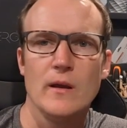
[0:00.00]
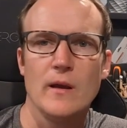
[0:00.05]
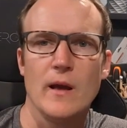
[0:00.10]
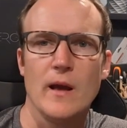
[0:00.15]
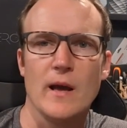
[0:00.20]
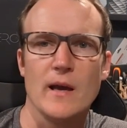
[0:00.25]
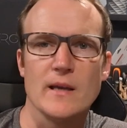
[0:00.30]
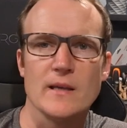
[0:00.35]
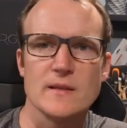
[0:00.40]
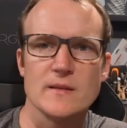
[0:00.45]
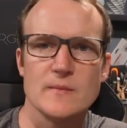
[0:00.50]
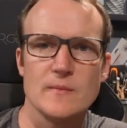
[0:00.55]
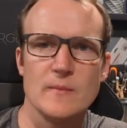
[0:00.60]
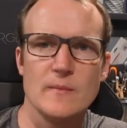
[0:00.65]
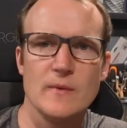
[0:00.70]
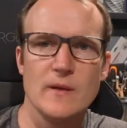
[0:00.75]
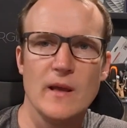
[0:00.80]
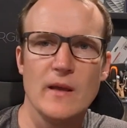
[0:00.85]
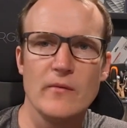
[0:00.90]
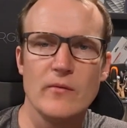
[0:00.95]
has
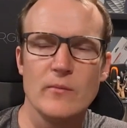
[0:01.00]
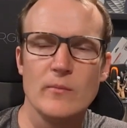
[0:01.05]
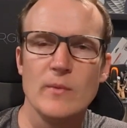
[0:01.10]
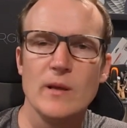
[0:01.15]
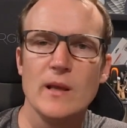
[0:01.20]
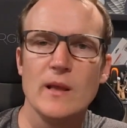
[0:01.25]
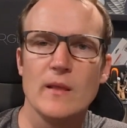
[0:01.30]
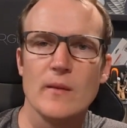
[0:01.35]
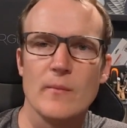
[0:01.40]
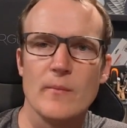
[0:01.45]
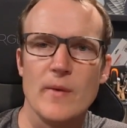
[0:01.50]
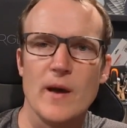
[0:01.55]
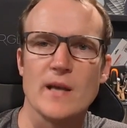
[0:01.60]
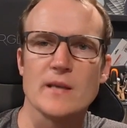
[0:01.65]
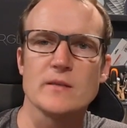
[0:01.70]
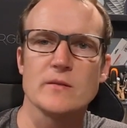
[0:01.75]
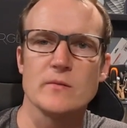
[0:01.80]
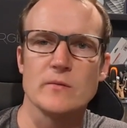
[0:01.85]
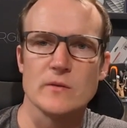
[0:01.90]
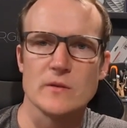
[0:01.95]
given me the
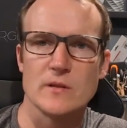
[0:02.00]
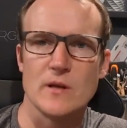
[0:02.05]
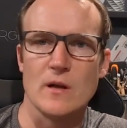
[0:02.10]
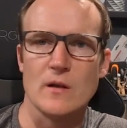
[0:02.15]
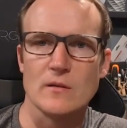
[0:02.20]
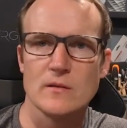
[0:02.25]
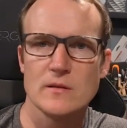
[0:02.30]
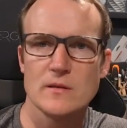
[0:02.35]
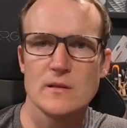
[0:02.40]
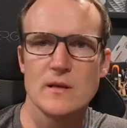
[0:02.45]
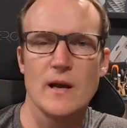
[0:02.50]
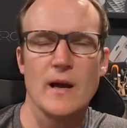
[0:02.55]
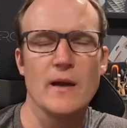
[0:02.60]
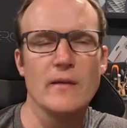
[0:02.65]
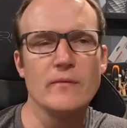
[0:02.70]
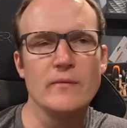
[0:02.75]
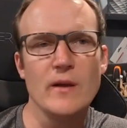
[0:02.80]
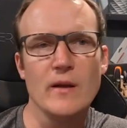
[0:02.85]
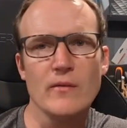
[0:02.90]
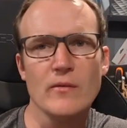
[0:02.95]
best results.
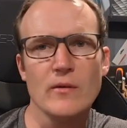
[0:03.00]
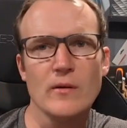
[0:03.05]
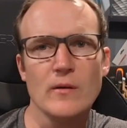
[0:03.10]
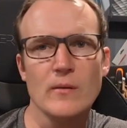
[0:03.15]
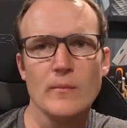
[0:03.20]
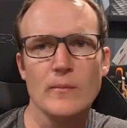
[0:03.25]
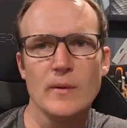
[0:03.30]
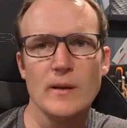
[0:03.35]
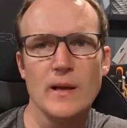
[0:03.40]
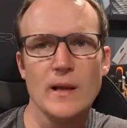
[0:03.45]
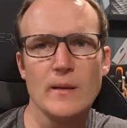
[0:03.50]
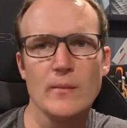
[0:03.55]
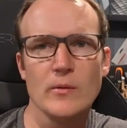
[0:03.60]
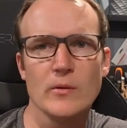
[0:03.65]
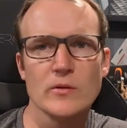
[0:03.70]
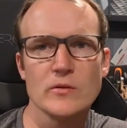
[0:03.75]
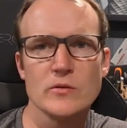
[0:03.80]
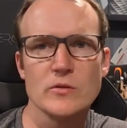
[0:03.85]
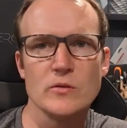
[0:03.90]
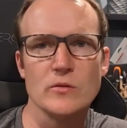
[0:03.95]
I've never been
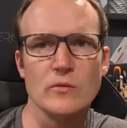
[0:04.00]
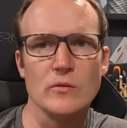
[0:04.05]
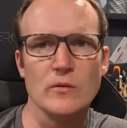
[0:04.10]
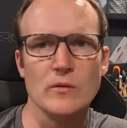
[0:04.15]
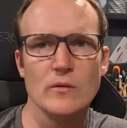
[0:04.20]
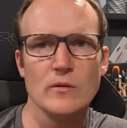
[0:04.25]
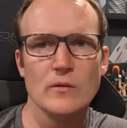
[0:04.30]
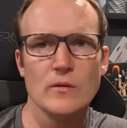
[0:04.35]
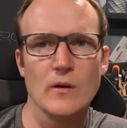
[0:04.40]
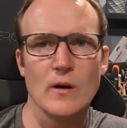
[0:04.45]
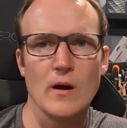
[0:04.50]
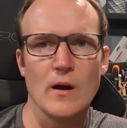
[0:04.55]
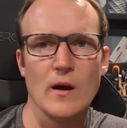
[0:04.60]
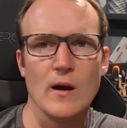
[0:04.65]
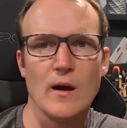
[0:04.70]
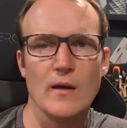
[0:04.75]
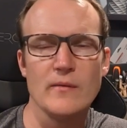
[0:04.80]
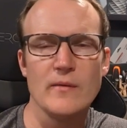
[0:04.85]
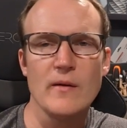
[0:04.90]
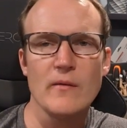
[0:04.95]
able to
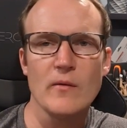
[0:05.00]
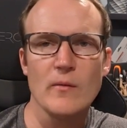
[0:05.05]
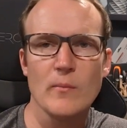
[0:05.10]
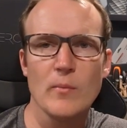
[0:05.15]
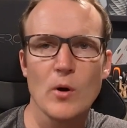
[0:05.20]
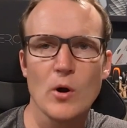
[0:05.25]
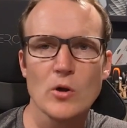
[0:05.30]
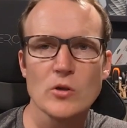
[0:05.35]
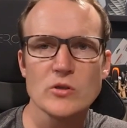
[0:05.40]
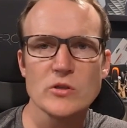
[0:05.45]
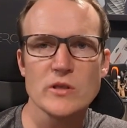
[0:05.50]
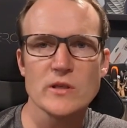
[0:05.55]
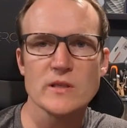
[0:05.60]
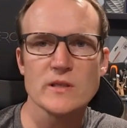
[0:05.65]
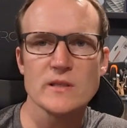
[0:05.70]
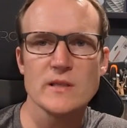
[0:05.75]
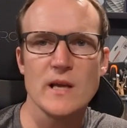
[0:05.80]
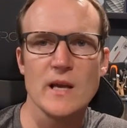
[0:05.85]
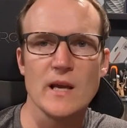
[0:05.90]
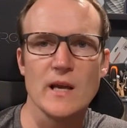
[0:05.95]
uh, I've never
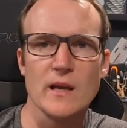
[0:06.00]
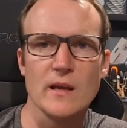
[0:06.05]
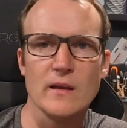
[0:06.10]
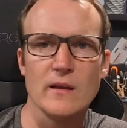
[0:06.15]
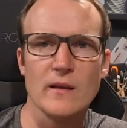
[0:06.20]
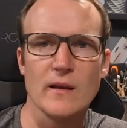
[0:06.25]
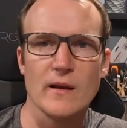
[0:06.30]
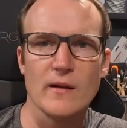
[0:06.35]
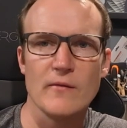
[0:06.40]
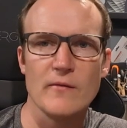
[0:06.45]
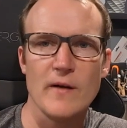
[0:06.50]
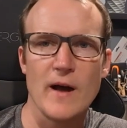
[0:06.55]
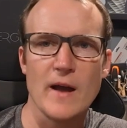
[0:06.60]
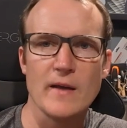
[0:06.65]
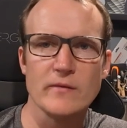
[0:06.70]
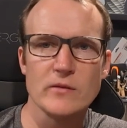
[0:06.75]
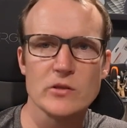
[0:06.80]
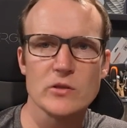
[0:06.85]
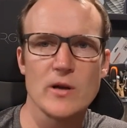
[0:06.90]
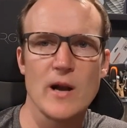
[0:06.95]
purchased a like a
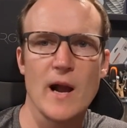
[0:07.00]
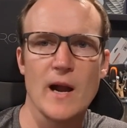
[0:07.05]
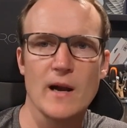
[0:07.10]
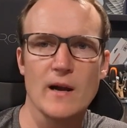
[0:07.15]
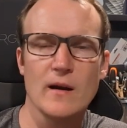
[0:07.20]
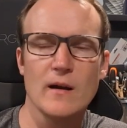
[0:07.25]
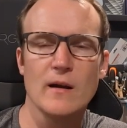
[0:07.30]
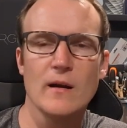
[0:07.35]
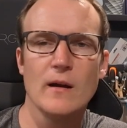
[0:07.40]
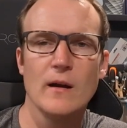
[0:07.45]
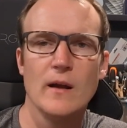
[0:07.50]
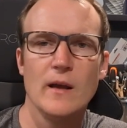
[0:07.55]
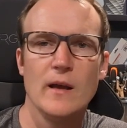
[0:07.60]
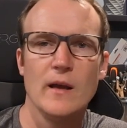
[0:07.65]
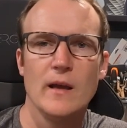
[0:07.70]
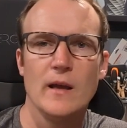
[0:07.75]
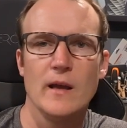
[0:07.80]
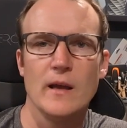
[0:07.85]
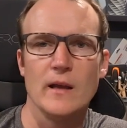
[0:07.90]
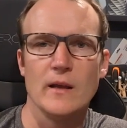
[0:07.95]
Vive tracker
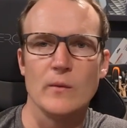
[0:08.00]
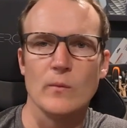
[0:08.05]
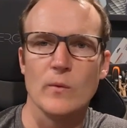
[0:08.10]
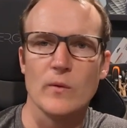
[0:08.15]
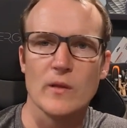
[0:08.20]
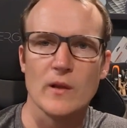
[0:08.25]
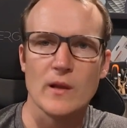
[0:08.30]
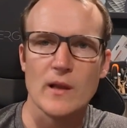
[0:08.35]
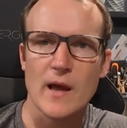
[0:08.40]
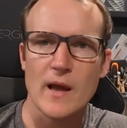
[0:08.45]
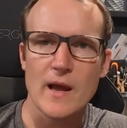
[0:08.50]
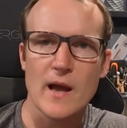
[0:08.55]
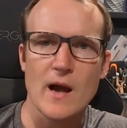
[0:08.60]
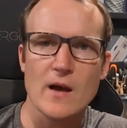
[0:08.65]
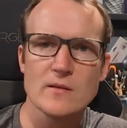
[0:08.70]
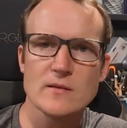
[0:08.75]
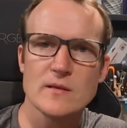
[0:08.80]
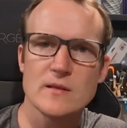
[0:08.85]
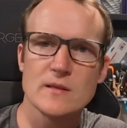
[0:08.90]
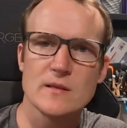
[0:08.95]
and with the
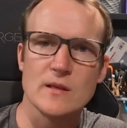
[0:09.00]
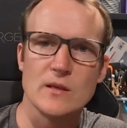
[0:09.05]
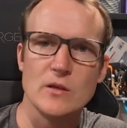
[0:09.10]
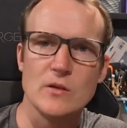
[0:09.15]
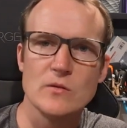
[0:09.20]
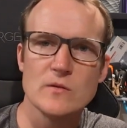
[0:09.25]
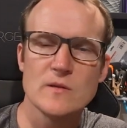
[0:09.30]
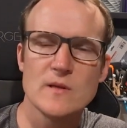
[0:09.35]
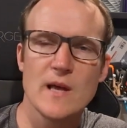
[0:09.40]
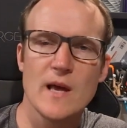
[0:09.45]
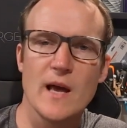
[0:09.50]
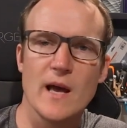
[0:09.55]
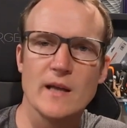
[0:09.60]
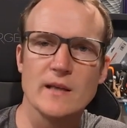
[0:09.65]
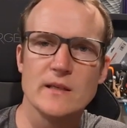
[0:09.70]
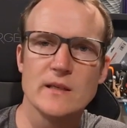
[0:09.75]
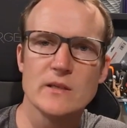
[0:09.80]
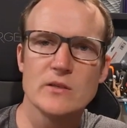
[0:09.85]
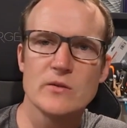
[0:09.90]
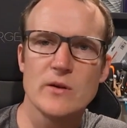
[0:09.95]
lighthouses and used that. I
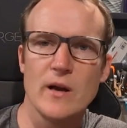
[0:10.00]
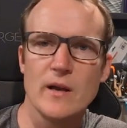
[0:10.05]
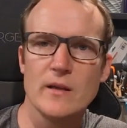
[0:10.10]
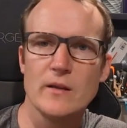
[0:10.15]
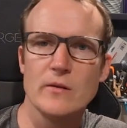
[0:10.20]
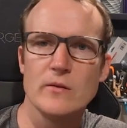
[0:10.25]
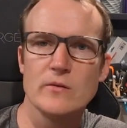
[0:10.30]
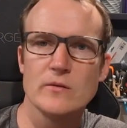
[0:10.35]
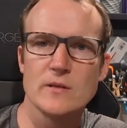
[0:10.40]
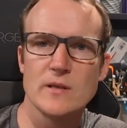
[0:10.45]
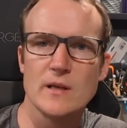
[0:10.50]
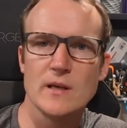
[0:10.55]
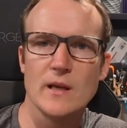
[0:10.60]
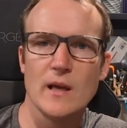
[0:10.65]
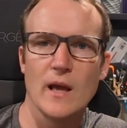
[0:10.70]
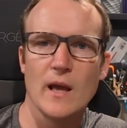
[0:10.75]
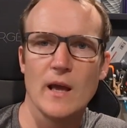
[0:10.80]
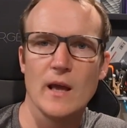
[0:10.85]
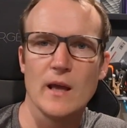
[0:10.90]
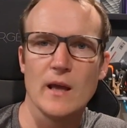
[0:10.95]
did try
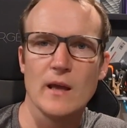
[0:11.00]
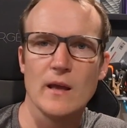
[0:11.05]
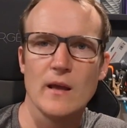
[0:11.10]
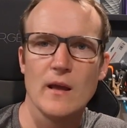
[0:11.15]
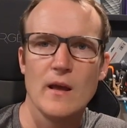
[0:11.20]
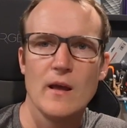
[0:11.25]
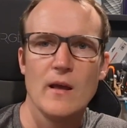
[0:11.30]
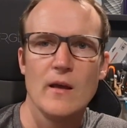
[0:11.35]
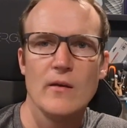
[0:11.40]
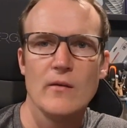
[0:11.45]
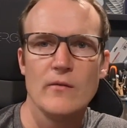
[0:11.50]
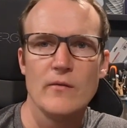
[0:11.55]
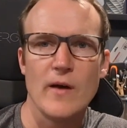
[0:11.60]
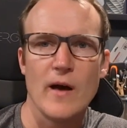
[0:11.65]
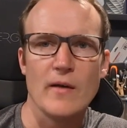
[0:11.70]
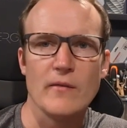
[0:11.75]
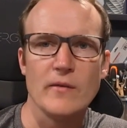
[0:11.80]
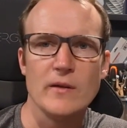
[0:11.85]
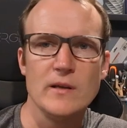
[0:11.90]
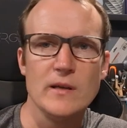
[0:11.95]
using a
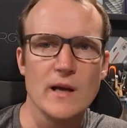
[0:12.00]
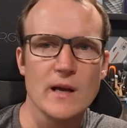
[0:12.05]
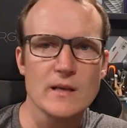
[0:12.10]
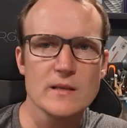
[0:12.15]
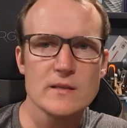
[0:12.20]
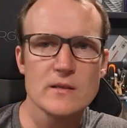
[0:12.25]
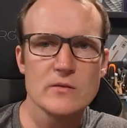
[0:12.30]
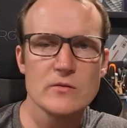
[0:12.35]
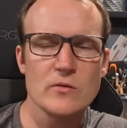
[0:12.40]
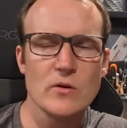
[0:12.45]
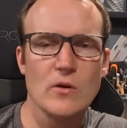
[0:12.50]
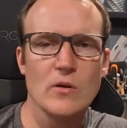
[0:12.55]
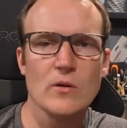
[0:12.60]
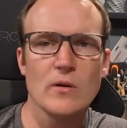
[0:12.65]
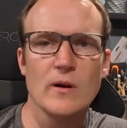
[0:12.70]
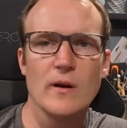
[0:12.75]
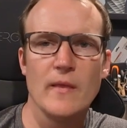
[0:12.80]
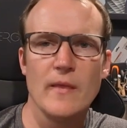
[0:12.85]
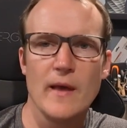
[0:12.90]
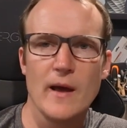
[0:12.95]
Valve Index
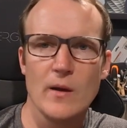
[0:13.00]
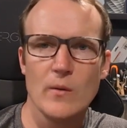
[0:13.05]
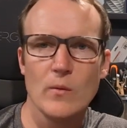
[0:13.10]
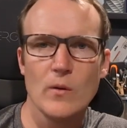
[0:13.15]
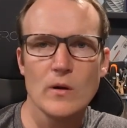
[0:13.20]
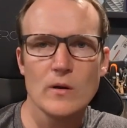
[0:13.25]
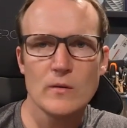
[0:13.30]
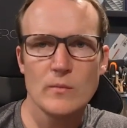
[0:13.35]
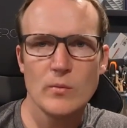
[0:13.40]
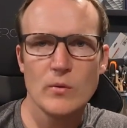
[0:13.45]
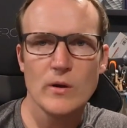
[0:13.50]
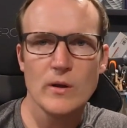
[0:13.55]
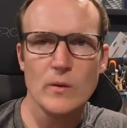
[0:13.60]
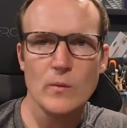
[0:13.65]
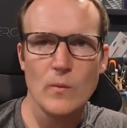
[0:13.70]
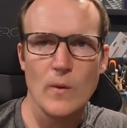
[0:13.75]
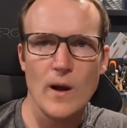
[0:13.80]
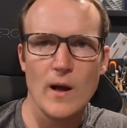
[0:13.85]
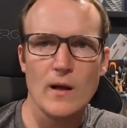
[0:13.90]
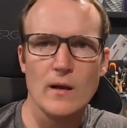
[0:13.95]
controller and that worked pretty
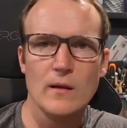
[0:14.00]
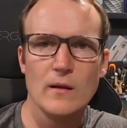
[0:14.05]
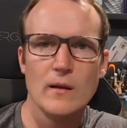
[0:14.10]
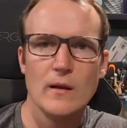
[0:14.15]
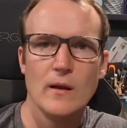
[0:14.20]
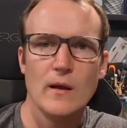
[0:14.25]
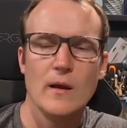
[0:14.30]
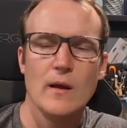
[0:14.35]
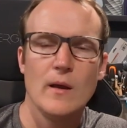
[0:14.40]
well